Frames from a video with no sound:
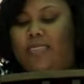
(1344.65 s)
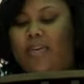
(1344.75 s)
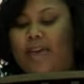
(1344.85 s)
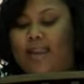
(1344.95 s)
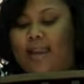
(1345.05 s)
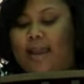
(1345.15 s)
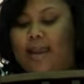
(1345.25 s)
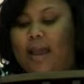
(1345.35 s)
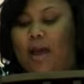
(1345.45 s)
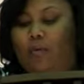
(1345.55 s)
That
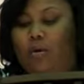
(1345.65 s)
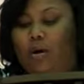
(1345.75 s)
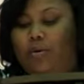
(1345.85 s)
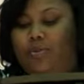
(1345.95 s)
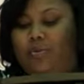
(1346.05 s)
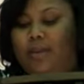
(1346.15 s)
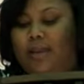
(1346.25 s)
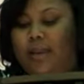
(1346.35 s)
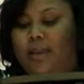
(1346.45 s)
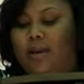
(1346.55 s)
night I will go through the
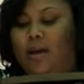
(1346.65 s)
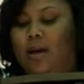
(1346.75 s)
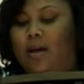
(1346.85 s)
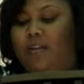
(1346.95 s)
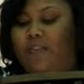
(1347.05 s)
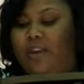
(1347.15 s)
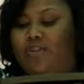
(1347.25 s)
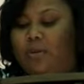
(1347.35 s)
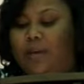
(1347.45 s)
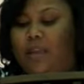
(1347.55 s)
land of
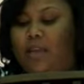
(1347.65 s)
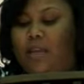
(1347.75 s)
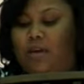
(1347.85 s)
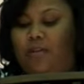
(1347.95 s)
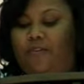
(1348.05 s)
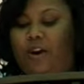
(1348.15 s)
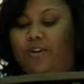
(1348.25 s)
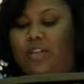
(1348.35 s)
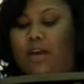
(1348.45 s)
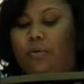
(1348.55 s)
Egypt and kill the
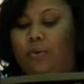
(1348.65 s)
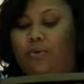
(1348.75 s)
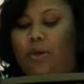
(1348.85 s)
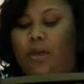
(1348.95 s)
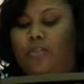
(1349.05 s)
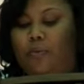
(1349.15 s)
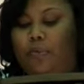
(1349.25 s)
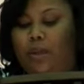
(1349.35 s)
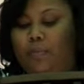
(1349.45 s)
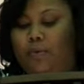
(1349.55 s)
first animals, the
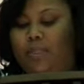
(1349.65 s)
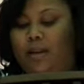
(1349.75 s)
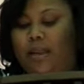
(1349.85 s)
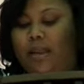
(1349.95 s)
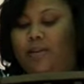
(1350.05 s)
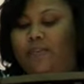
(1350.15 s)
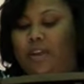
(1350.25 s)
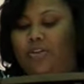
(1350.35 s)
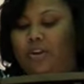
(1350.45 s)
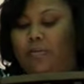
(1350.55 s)
people in the land of
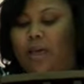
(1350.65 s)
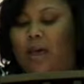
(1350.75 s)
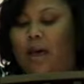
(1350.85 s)
Egypt.